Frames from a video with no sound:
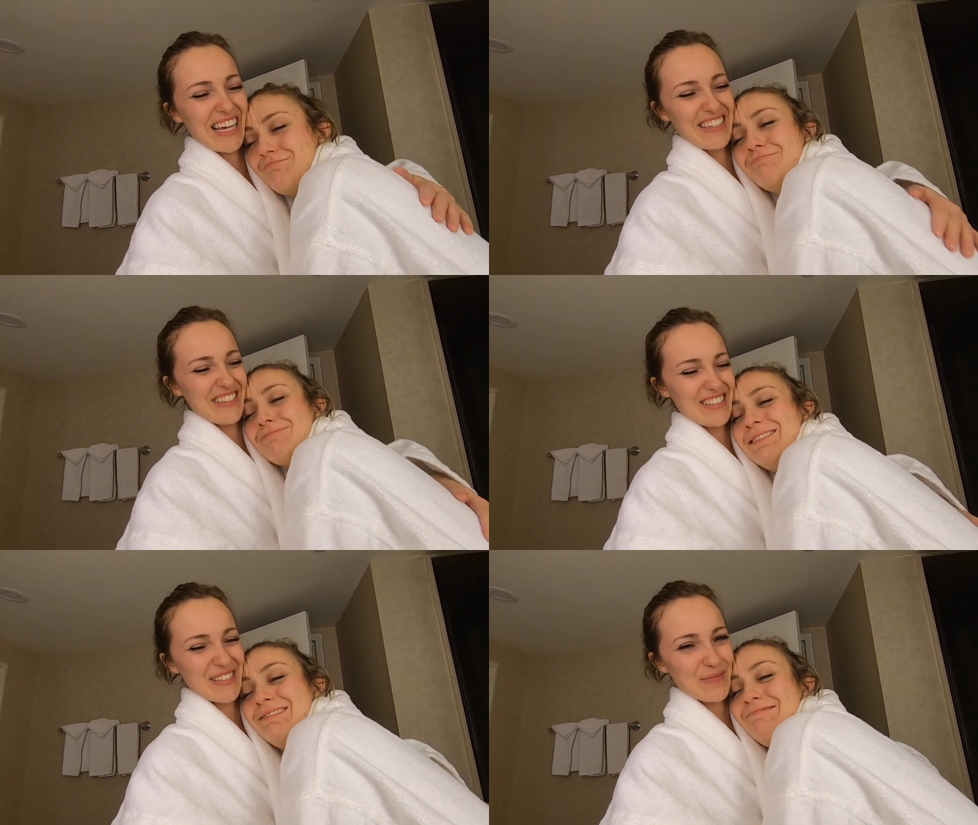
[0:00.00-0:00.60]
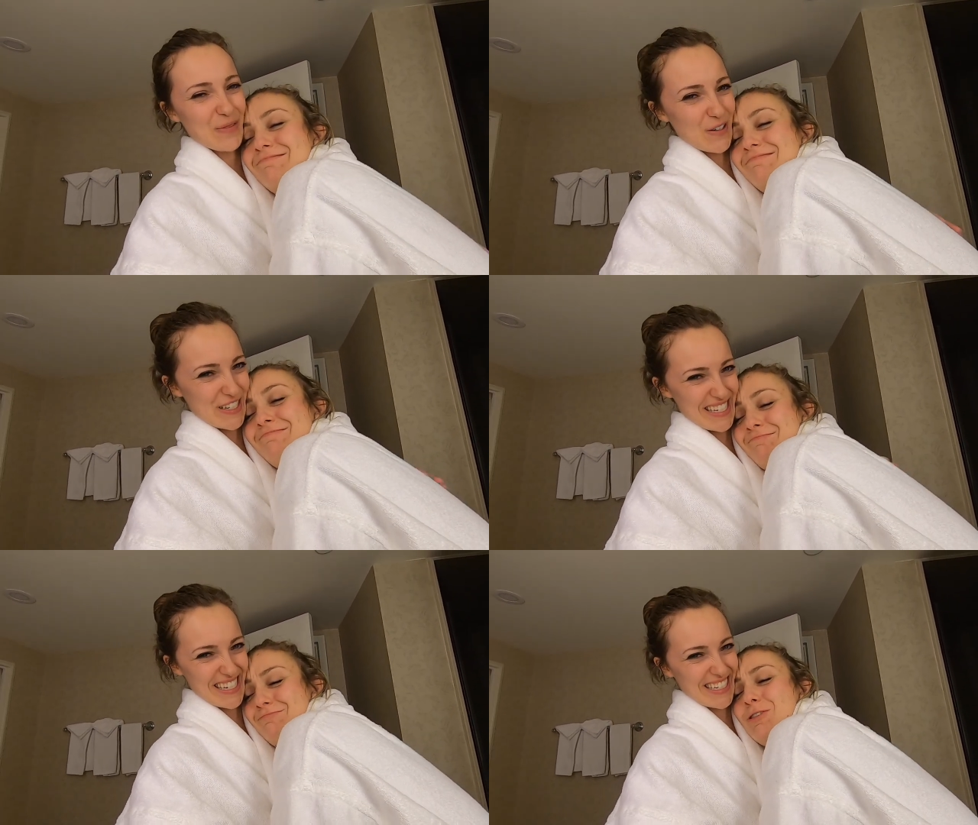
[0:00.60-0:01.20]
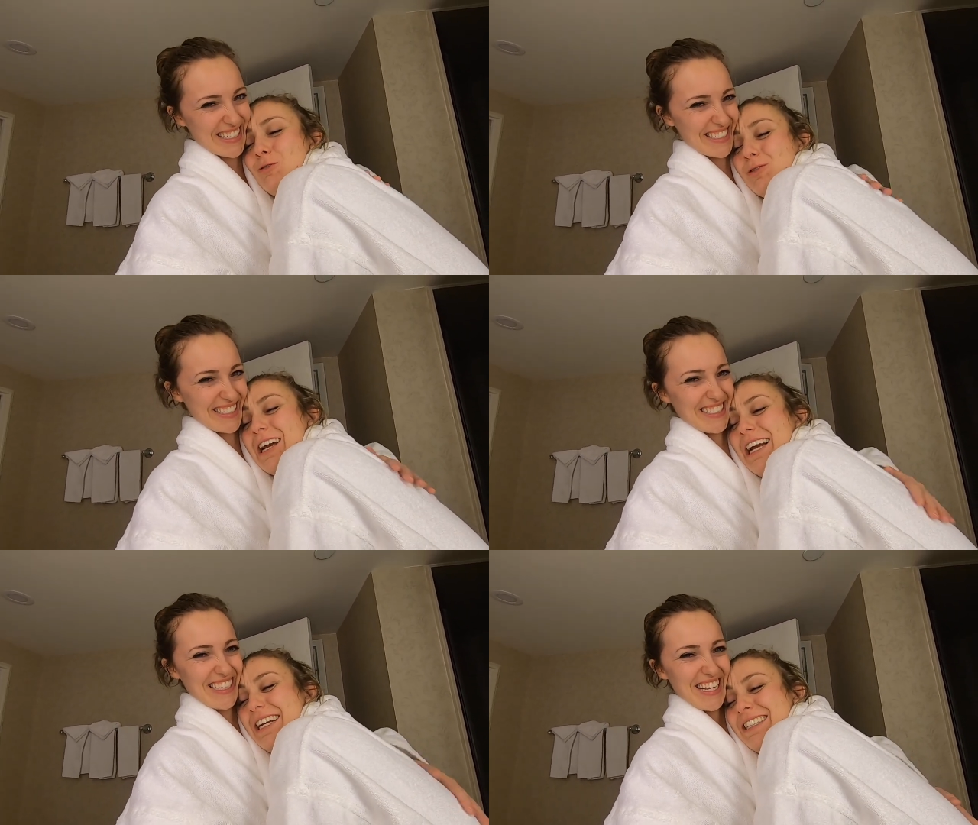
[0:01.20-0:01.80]
Speaker 1: get you some water.
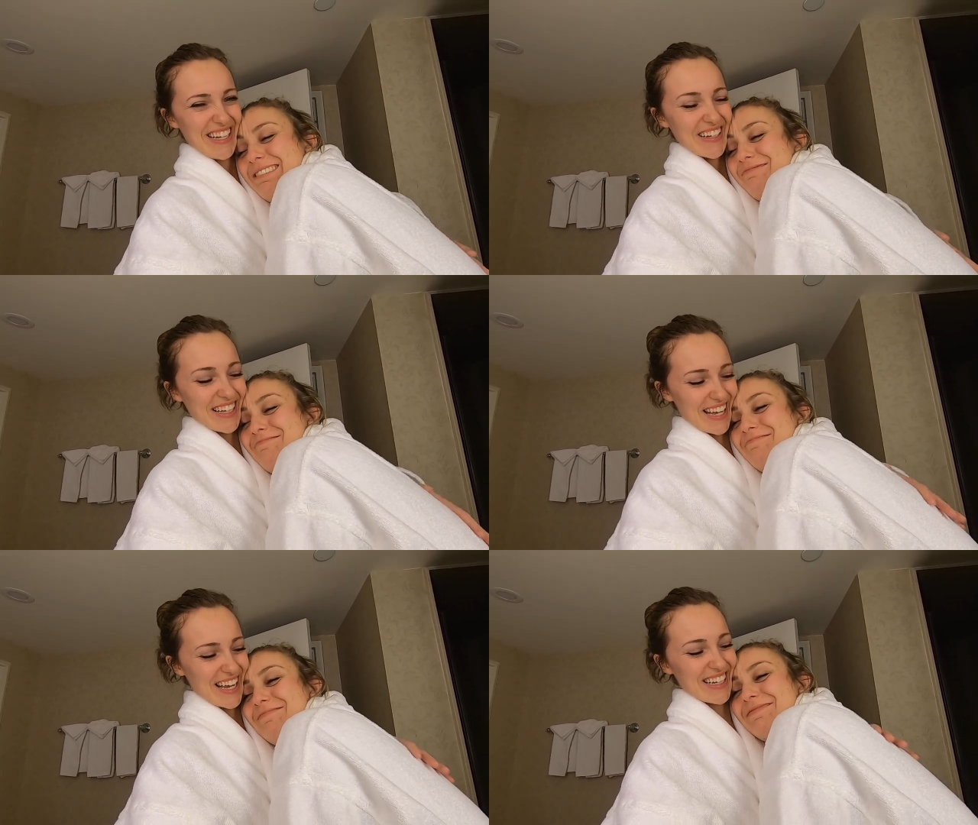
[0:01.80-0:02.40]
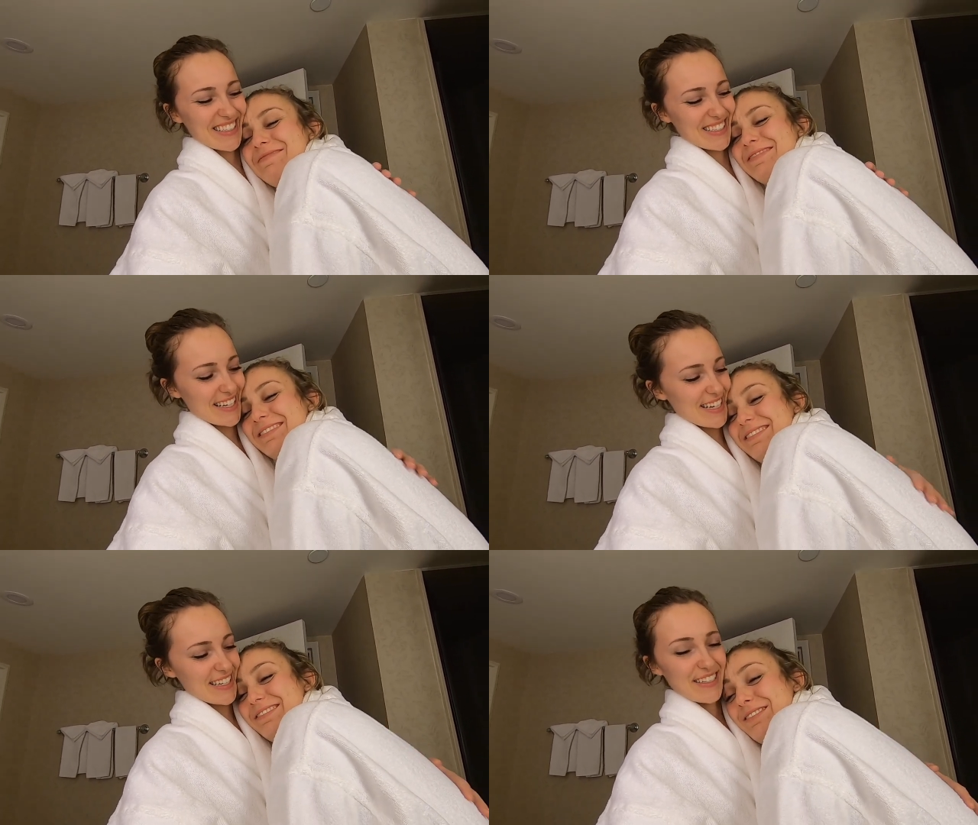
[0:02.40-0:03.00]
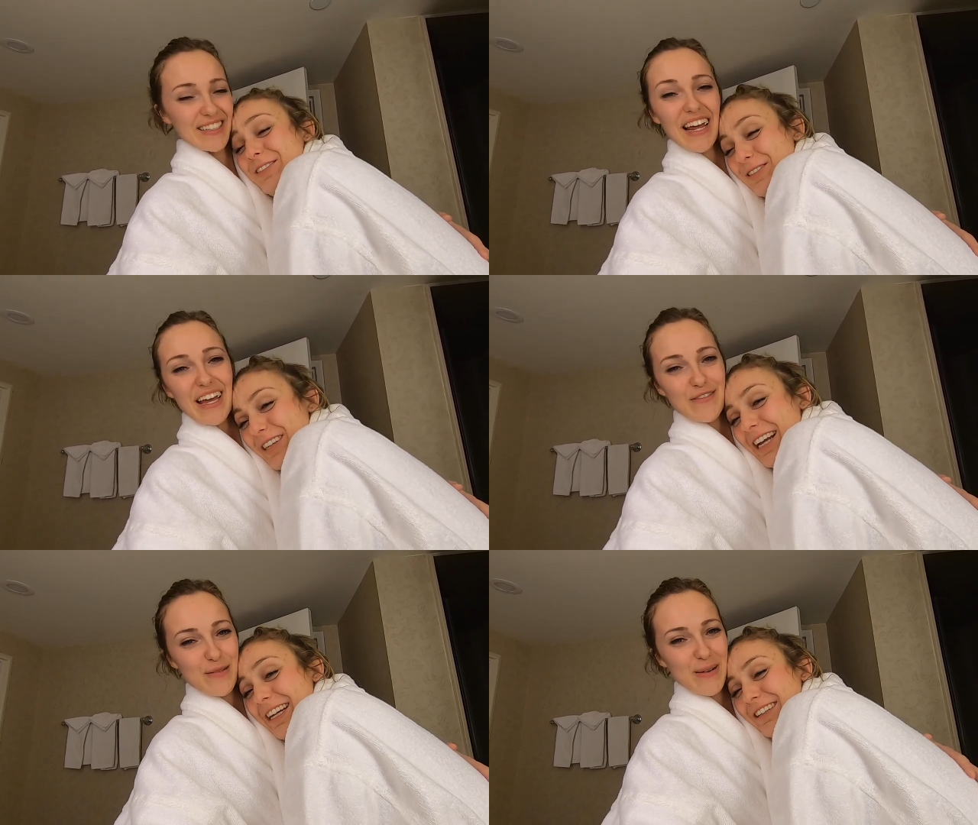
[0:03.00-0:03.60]
Okay. Okay.
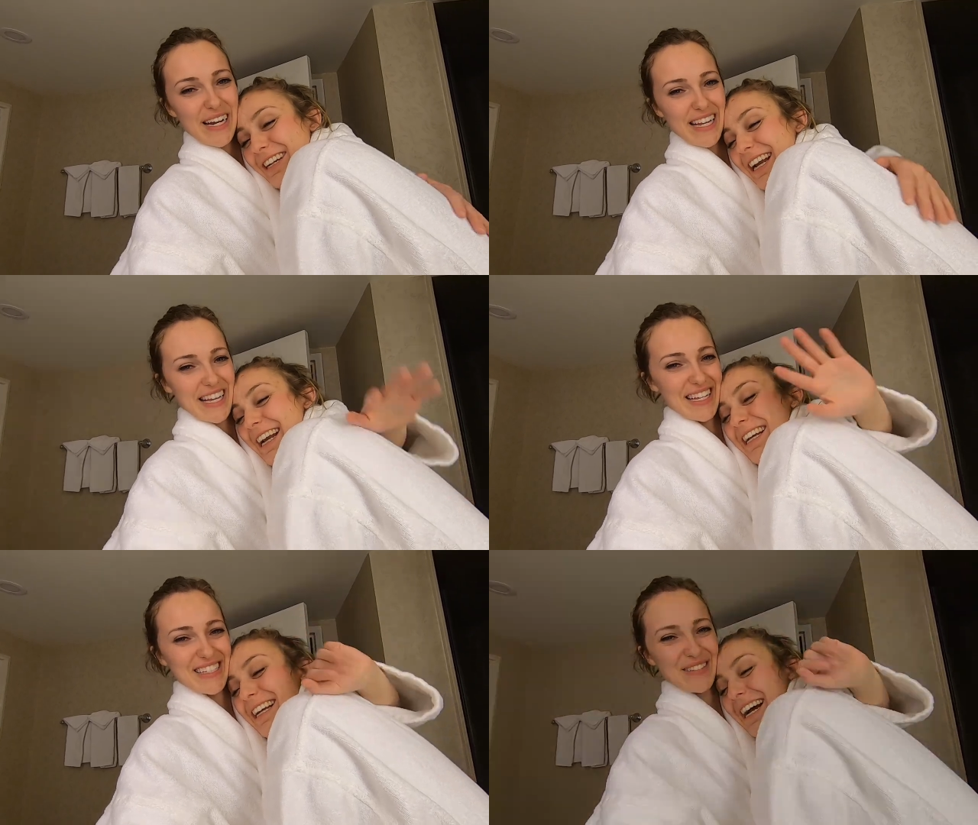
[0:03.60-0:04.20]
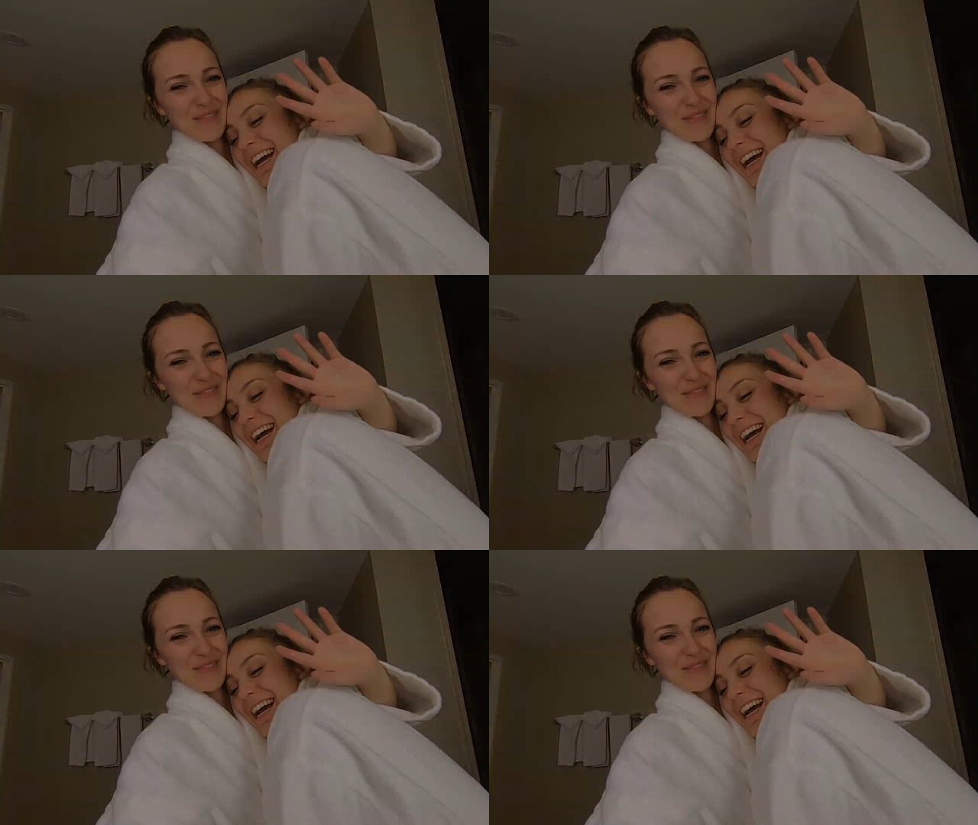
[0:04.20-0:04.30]
Good night,